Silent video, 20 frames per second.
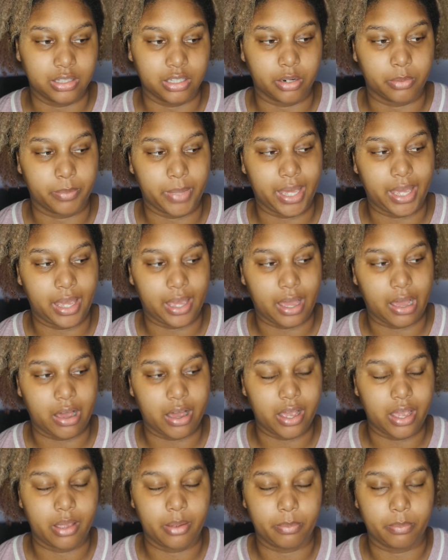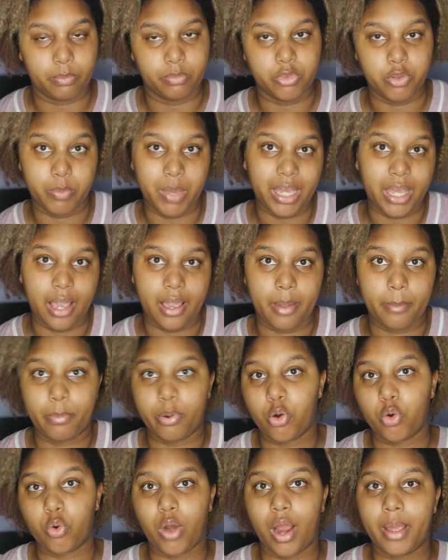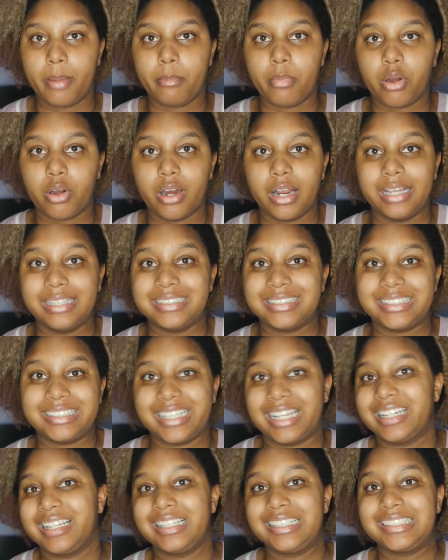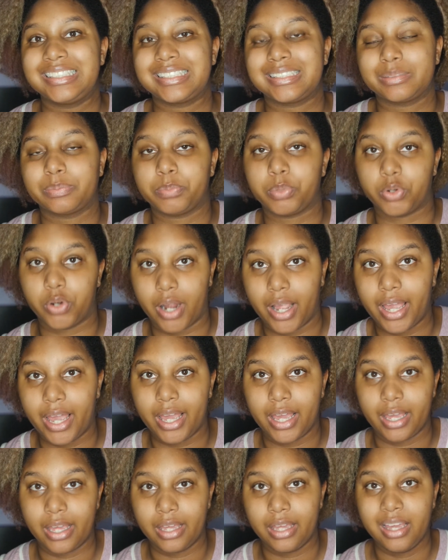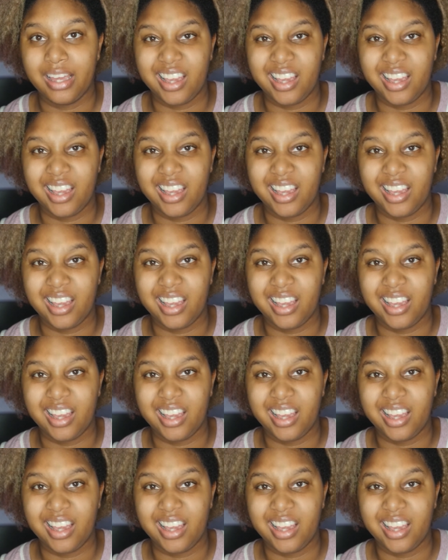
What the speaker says: They're making a primer and setting spray.